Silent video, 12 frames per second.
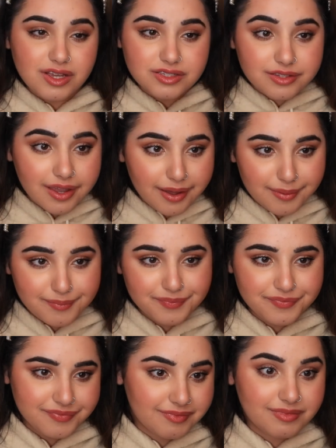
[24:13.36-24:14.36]
So yeah,
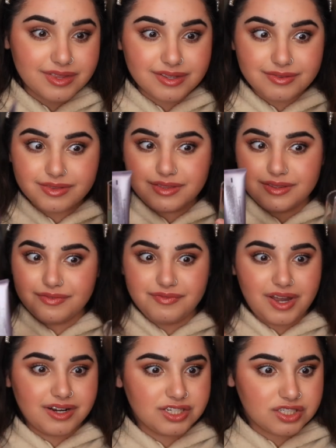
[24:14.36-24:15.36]
the
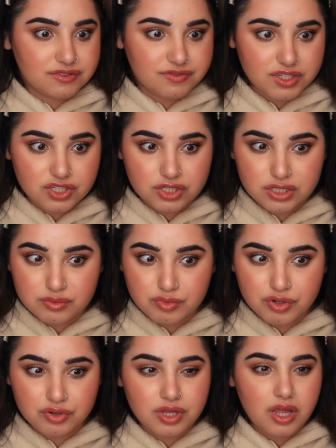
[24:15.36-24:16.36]
foundation finish is
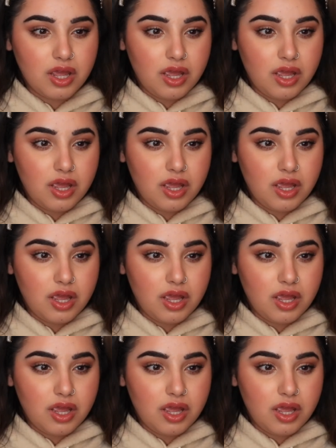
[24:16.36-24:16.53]
smooth.